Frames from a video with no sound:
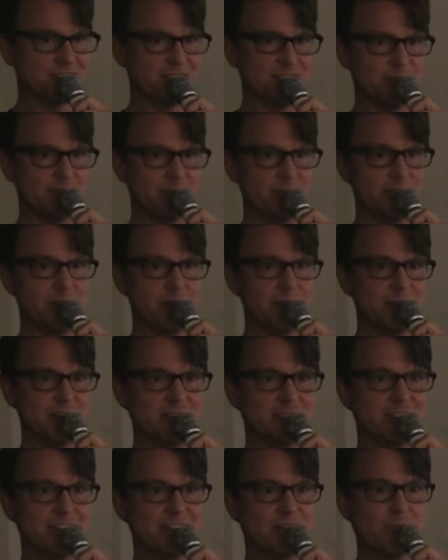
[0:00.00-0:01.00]
on the float
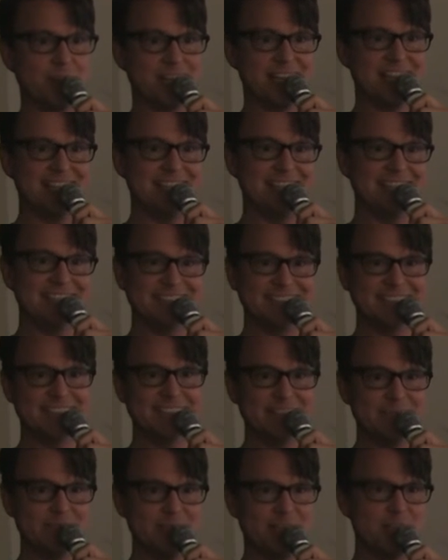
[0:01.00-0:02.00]
of like waiting
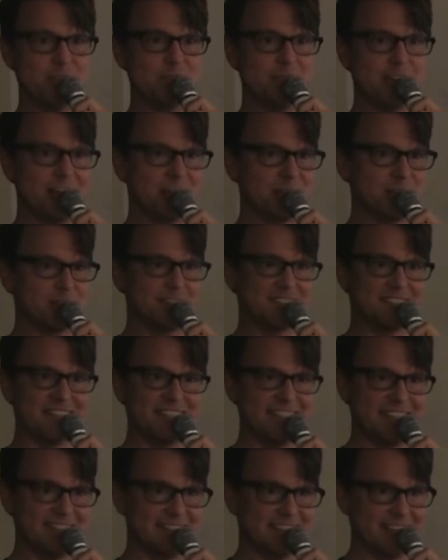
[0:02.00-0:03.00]
to manufacture and
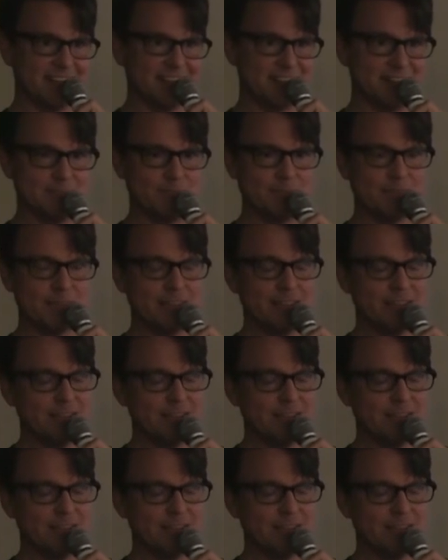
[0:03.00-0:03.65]
send out the item.